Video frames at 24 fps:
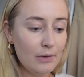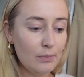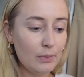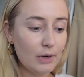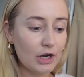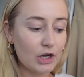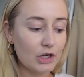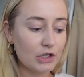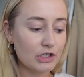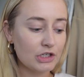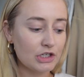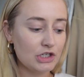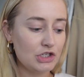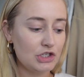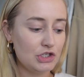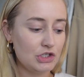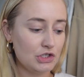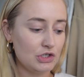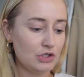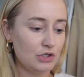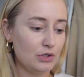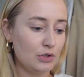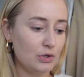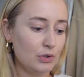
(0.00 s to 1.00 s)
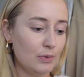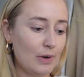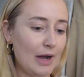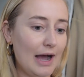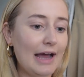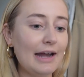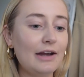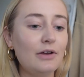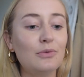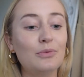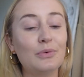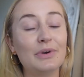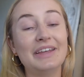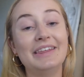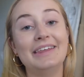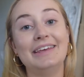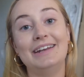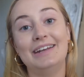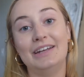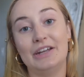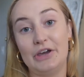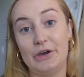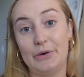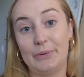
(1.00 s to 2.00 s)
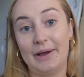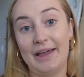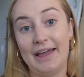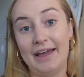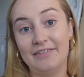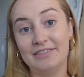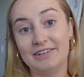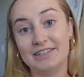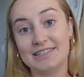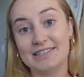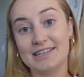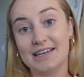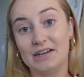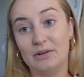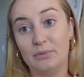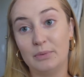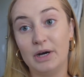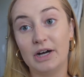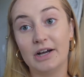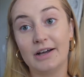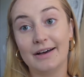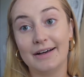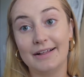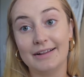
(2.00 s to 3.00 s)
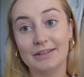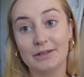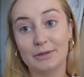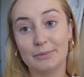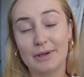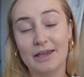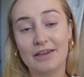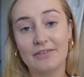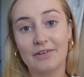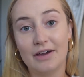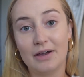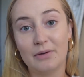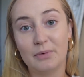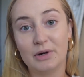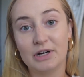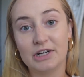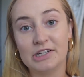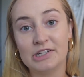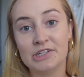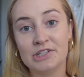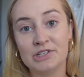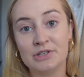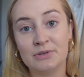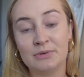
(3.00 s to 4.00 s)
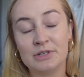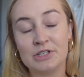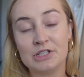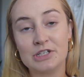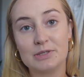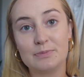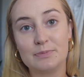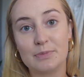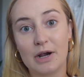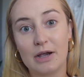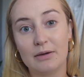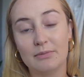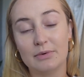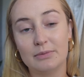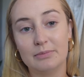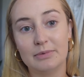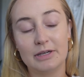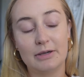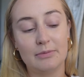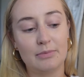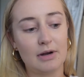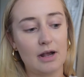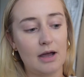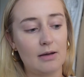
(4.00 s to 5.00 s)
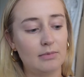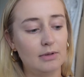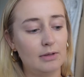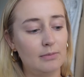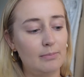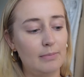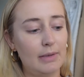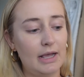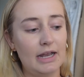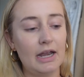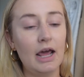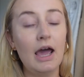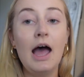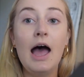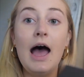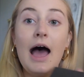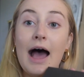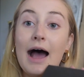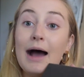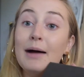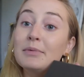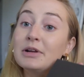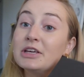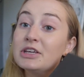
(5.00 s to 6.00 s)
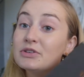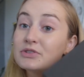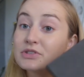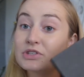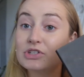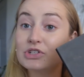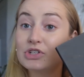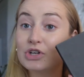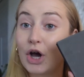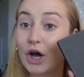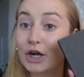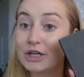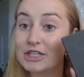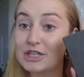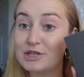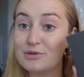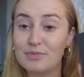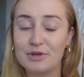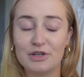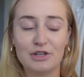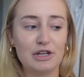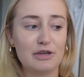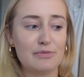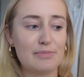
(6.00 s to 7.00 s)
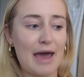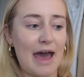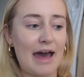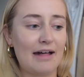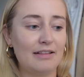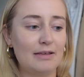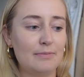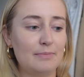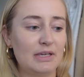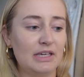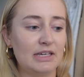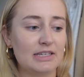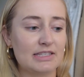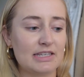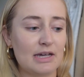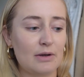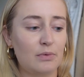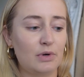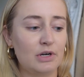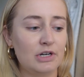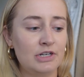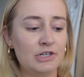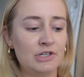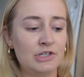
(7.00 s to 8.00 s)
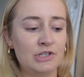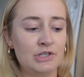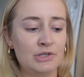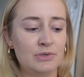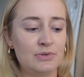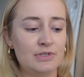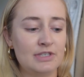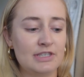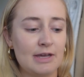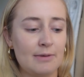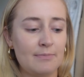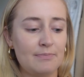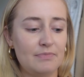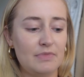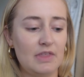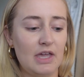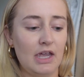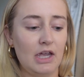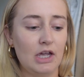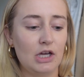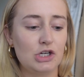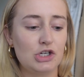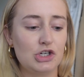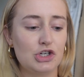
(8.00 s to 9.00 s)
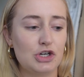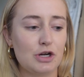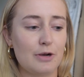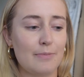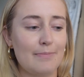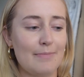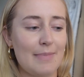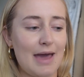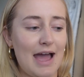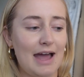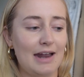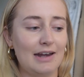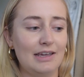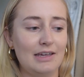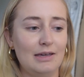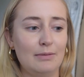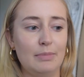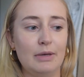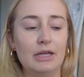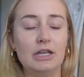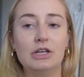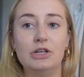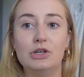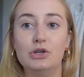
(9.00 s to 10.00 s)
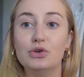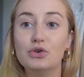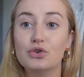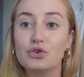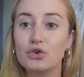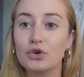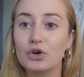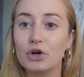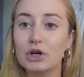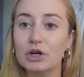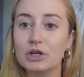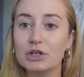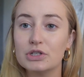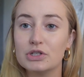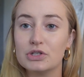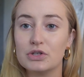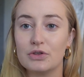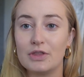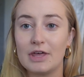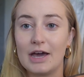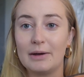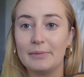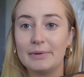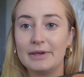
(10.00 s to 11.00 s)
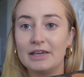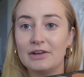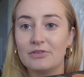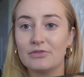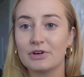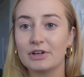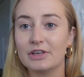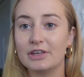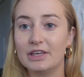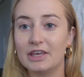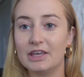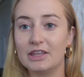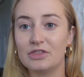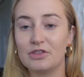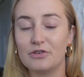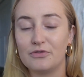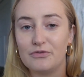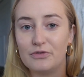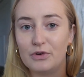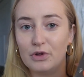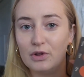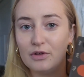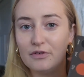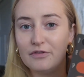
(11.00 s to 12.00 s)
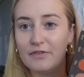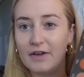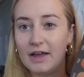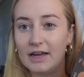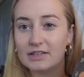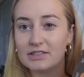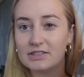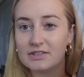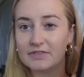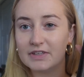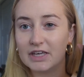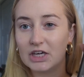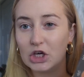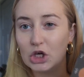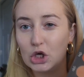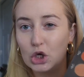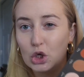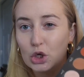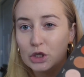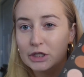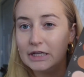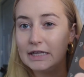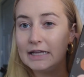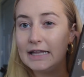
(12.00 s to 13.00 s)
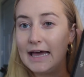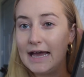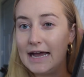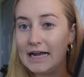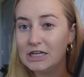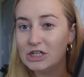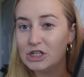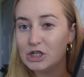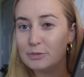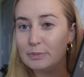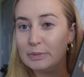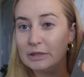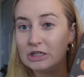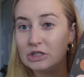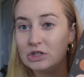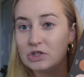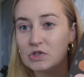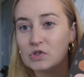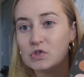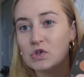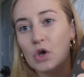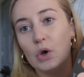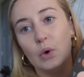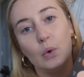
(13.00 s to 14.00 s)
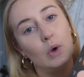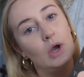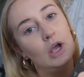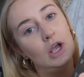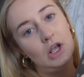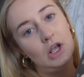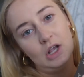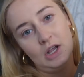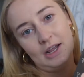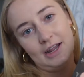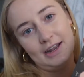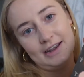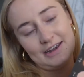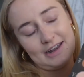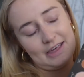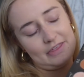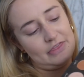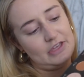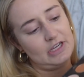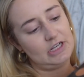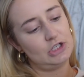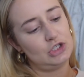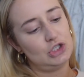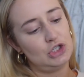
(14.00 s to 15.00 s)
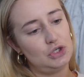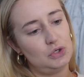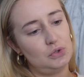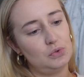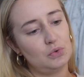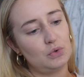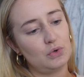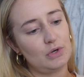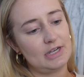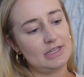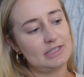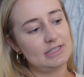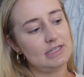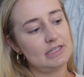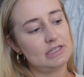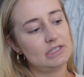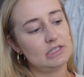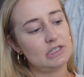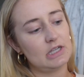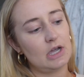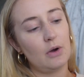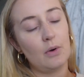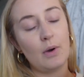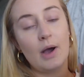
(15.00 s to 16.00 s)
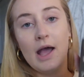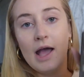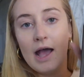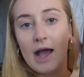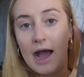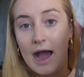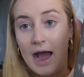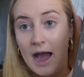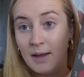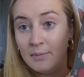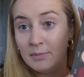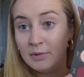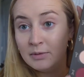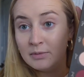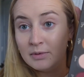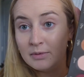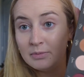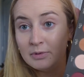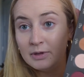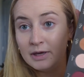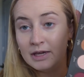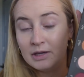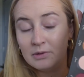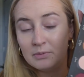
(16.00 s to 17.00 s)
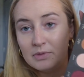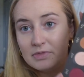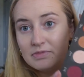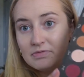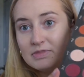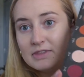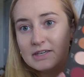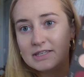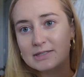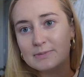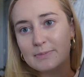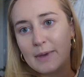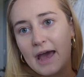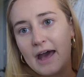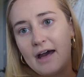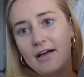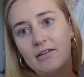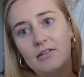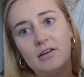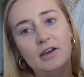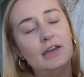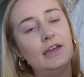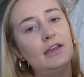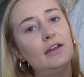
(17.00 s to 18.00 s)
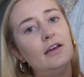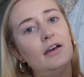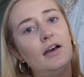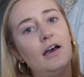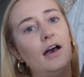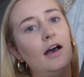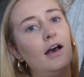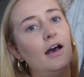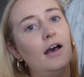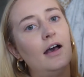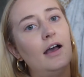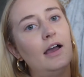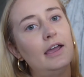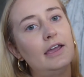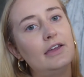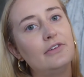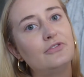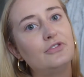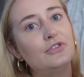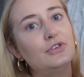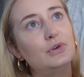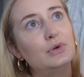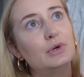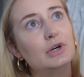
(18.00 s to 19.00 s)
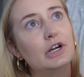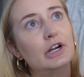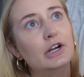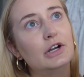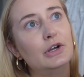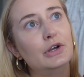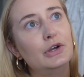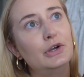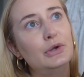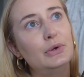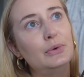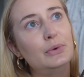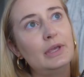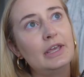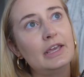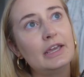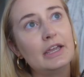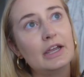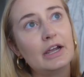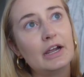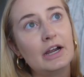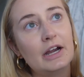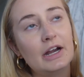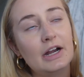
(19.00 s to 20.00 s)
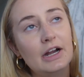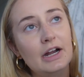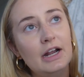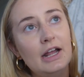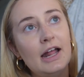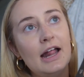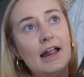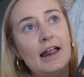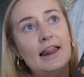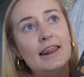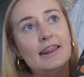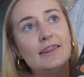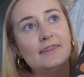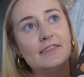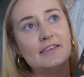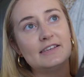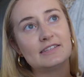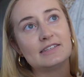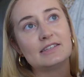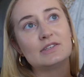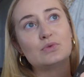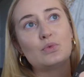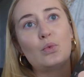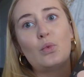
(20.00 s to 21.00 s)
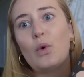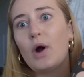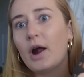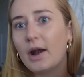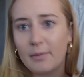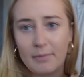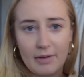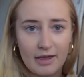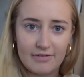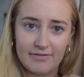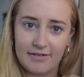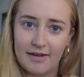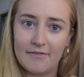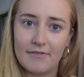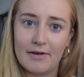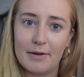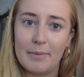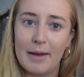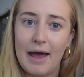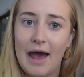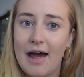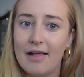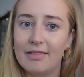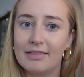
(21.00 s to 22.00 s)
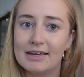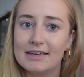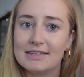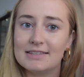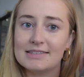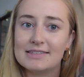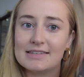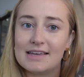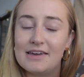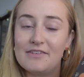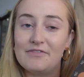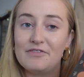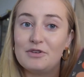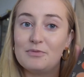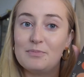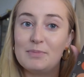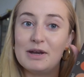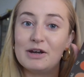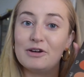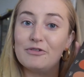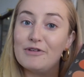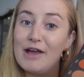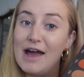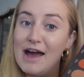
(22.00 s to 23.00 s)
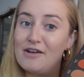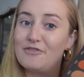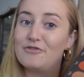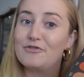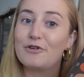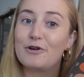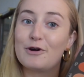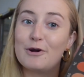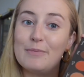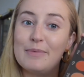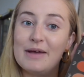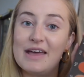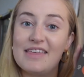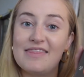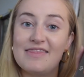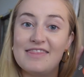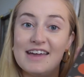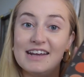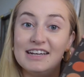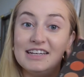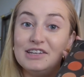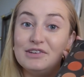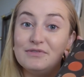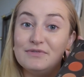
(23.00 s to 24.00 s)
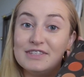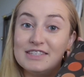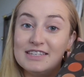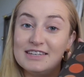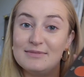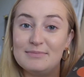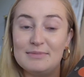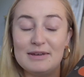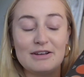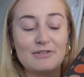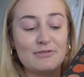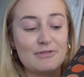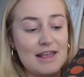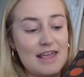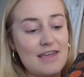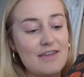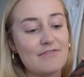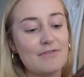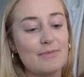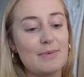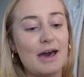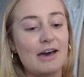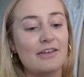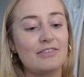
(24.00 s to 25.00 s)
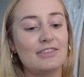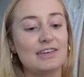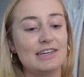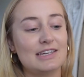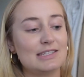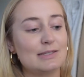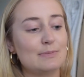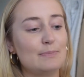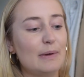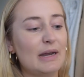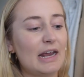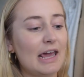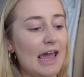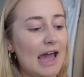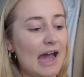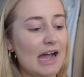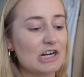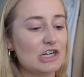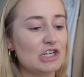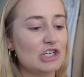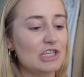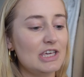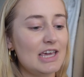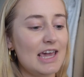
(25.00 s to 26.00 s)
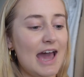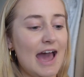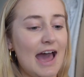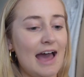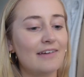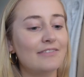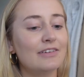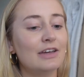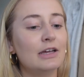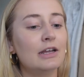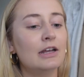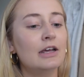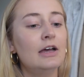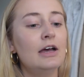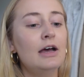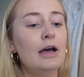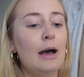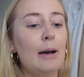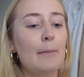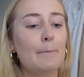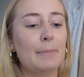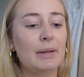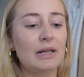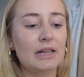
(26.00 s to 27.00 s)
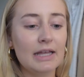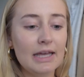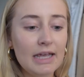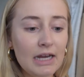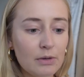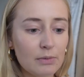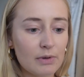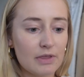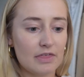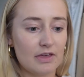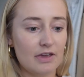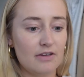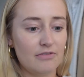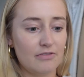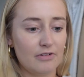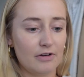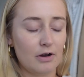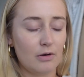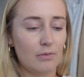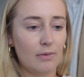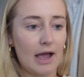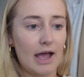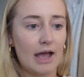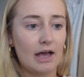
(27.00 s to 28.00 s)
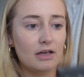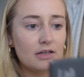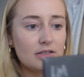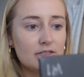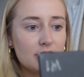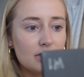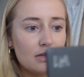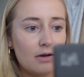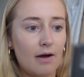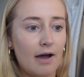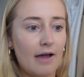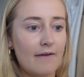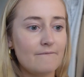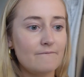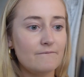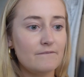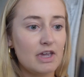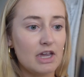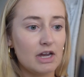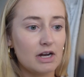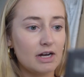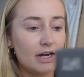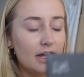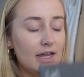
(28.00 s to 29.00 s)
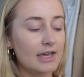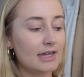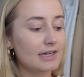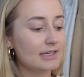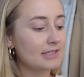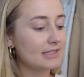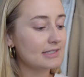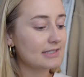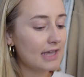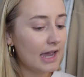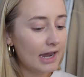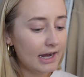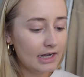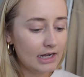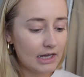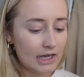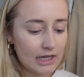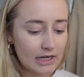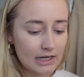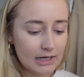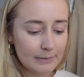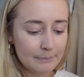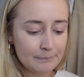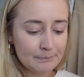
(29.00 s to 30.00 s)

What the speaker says: we're gonna do, I don't really know, I haven't decided what color wave I wanna do, which is probably a problem, but I'm gonna use the Tati Beauty palette because I wanna do something dramatic but neutral so that we can really get the full effect of like a good lash, but also nothing too crazy. So I'm gonna be playing with this palette. If you are new here, this is one of my favorite palettes. If you've been around for a bit, then you've seen me rave about this, but I actually haven't played with it for a while, so I'm very excited.